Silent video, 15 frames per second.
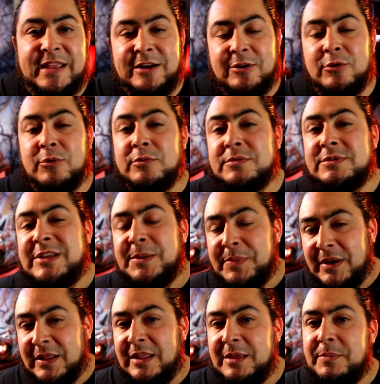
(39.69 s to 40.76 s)
and it'll
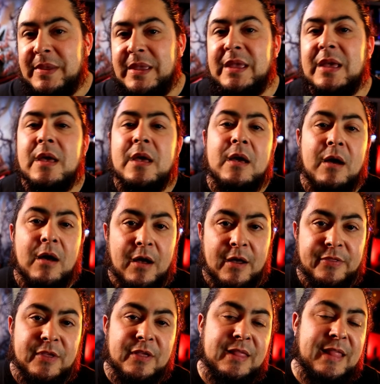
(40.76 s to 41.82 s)
typically be
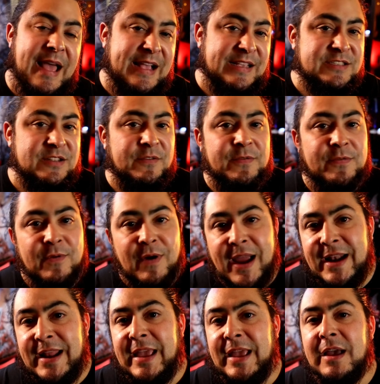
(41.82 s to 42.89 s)
on the last
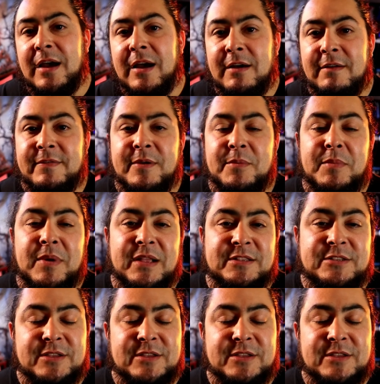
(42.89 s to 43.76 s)
Friday of the month.